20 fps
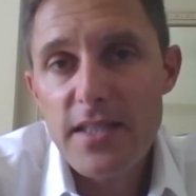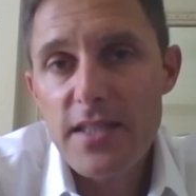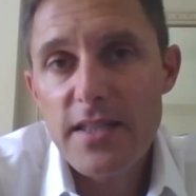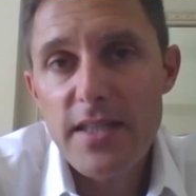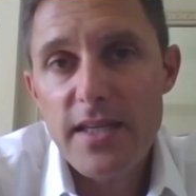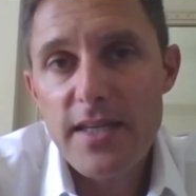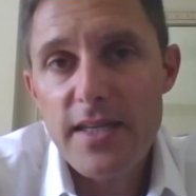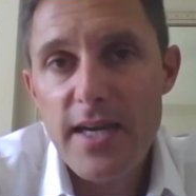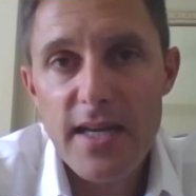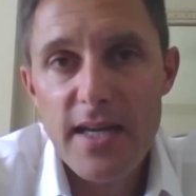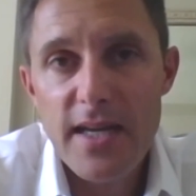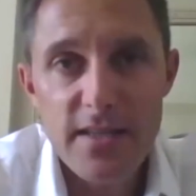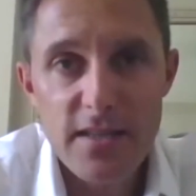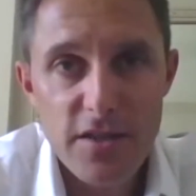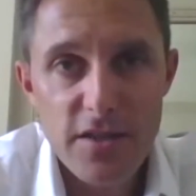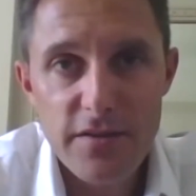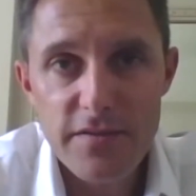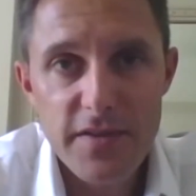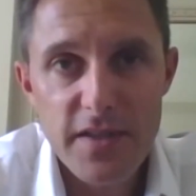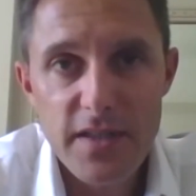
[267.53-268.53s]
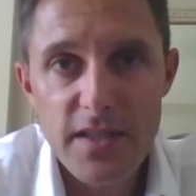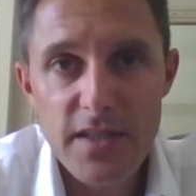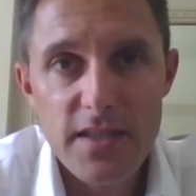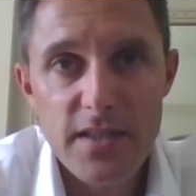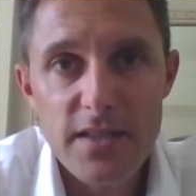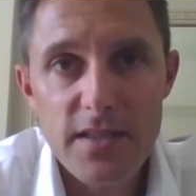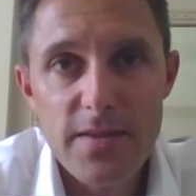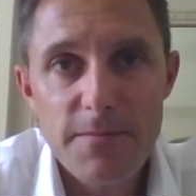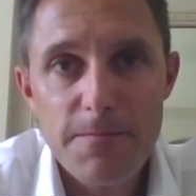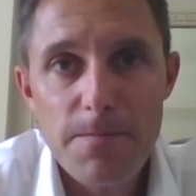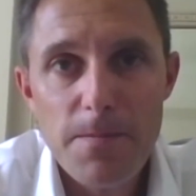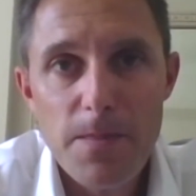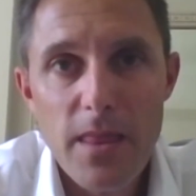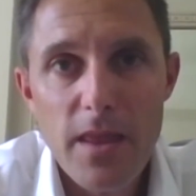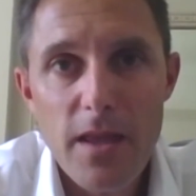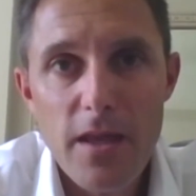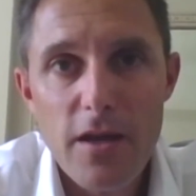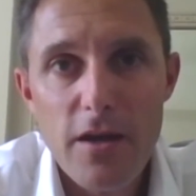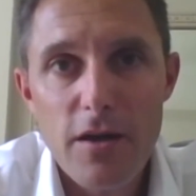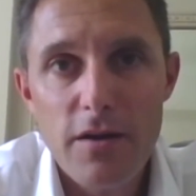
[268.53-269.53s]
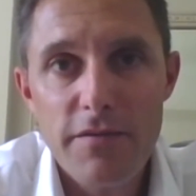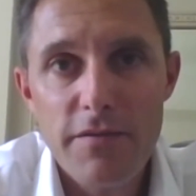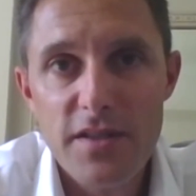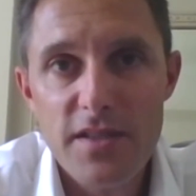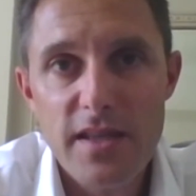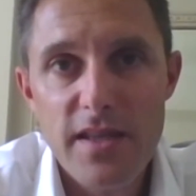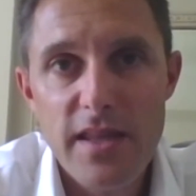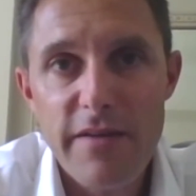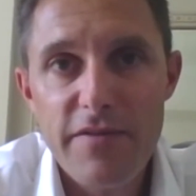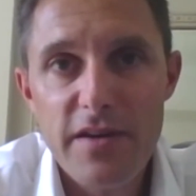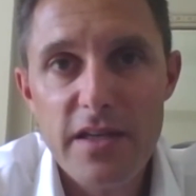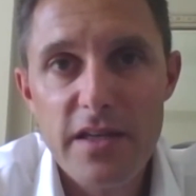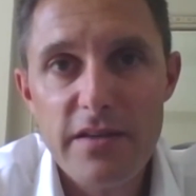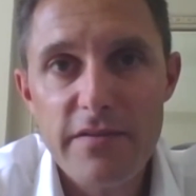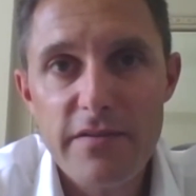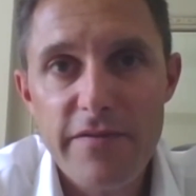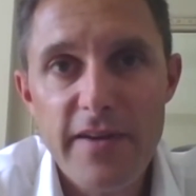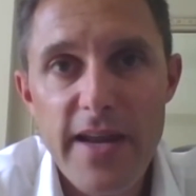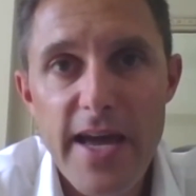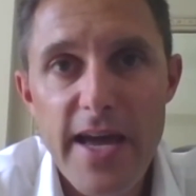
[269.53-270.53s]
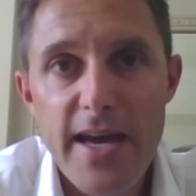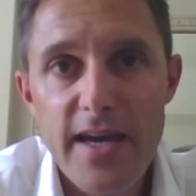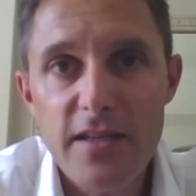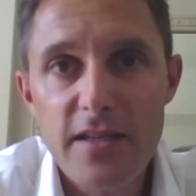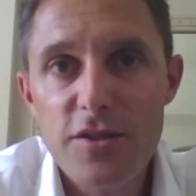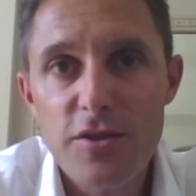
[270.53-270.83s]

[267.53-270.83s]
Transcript: in the colors of the South African flag